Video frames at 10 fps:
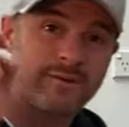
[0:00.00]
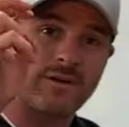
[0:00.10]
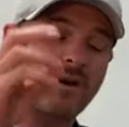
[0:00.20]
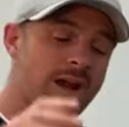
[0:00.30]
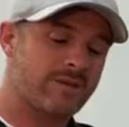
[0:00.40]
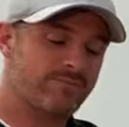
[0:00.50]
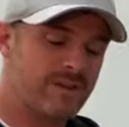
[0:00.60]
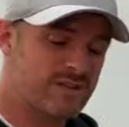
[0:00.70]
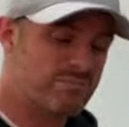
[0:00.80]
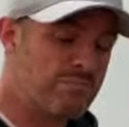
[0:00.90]
if you like,
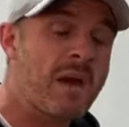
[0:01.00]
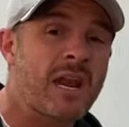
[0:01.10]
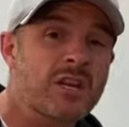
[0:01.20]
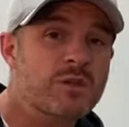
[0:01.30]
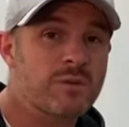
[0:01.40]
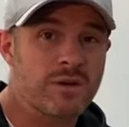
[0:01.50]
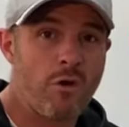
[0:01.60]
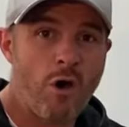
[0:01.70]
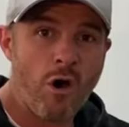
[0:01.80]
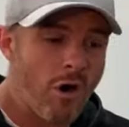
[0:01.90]
is management
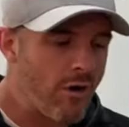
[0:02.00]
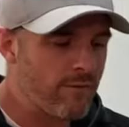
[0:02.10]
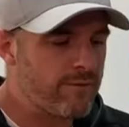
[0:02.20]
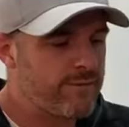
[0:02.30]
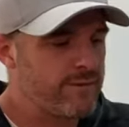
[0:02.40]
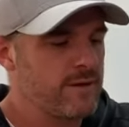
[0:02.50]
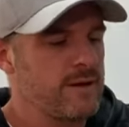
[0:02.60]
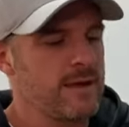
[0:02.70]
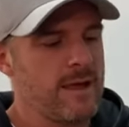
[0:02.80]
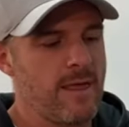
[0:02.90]
of
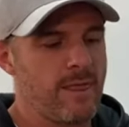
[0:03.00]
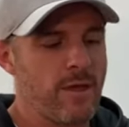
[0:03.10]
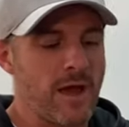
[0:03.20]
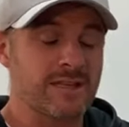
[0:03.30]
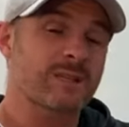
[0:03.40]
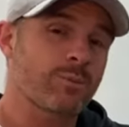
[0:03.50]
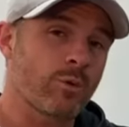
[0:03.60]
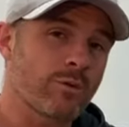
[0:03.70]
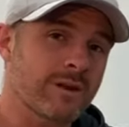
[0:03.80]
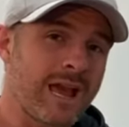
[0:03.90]
that
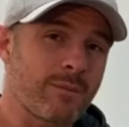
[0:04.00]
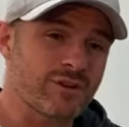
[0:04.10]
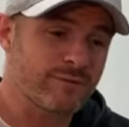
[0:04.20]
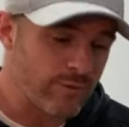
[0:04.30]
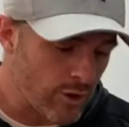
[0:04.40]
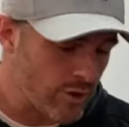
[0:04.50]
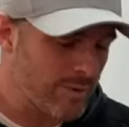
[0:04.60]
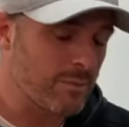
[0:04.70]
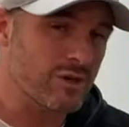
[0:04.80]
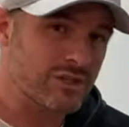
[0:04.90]
sport and how much volume,
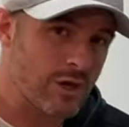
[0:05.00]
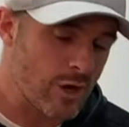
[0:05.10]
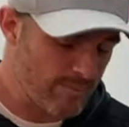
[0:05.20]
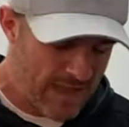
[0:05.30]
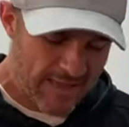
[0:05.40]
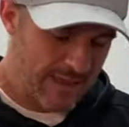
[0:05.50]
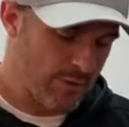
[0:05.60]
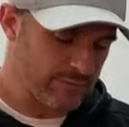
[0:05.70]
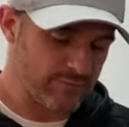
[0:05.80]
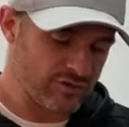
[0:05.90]
how much load. They
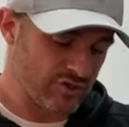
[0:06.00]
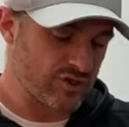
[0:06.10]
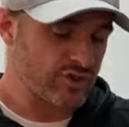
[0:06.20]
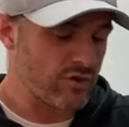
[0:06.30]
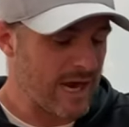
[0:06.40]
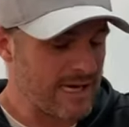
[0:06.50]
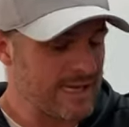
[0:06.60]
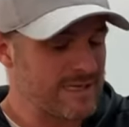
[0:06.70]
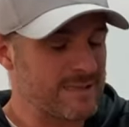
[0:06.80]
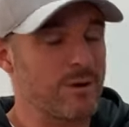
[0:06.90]
might have to reduce
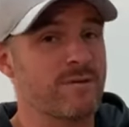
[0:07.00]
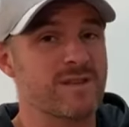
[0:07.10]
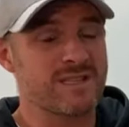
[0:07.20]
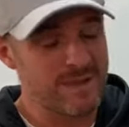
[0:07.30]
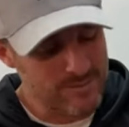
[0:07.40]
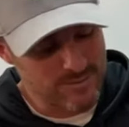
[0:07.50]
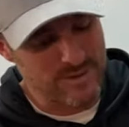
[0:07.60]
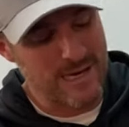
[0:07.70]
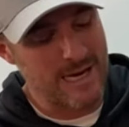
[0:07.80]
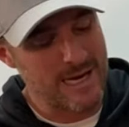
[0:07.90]
trainings. They might have to skip some
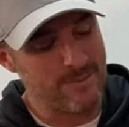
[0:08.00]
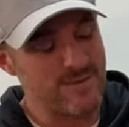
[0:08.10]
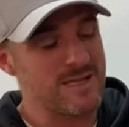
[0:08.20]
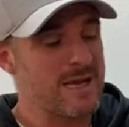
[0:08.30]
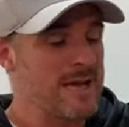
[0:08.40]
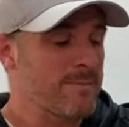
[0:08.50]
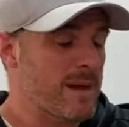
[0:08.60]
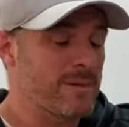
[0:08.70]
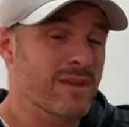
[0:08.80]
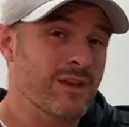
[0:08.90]
games.
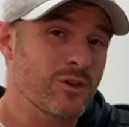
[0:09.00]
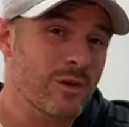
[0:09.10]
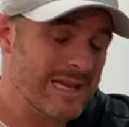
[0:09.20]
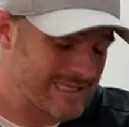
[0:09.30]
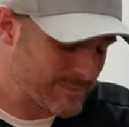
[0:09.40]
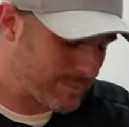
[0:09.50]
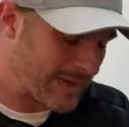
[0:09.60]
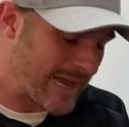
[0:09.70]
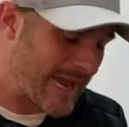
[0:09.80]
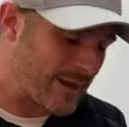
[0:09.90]
Maybe they do less
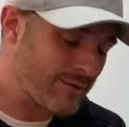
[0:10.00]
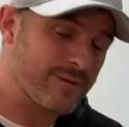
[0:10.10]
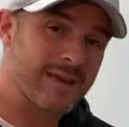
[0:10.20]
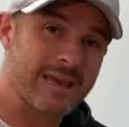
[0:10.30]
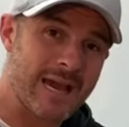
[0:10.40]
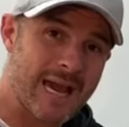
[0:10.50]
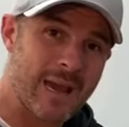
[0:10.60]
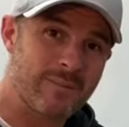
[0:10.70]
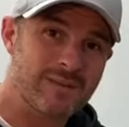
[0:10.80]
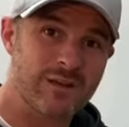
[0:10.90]
playing of the
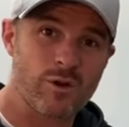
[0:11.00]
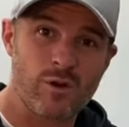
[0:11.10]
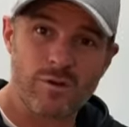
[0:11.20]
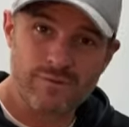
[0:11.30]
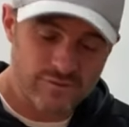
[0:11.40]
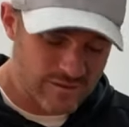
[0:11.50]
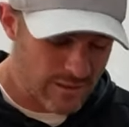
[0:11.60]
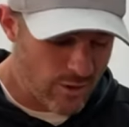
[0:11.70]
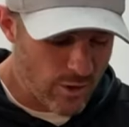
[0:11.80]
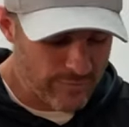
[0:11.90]
games. They're not on for as
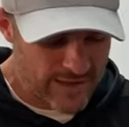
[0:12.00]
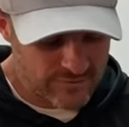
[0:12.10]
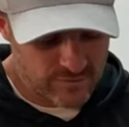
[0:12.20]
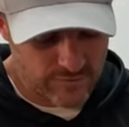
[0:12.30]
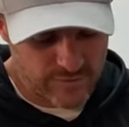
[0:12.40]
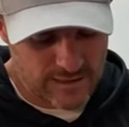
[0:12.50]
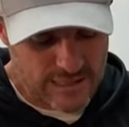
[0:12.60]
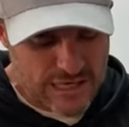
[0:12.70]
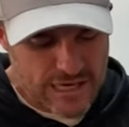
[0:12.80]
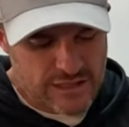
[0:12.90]
long, that sort of thing,
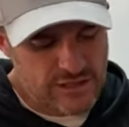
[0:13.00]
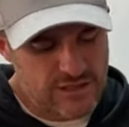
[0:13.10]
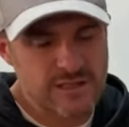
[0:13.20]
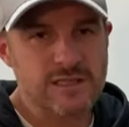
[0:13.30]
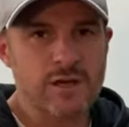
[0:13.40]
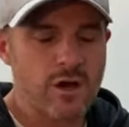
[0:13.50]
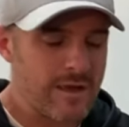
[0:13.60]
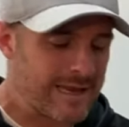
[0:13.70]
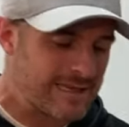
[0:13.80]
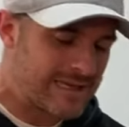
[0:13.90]
just so
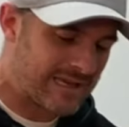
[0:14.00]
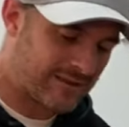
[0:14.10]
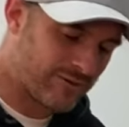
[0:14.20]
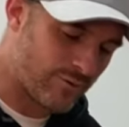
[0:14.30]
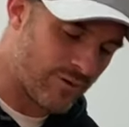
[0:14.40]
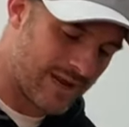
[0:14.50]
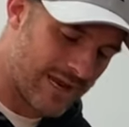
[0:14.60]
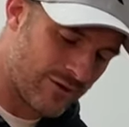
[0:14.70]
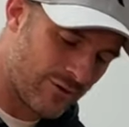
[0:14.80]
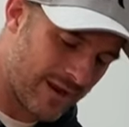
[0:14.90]
they can get through it
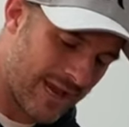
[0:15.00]
and not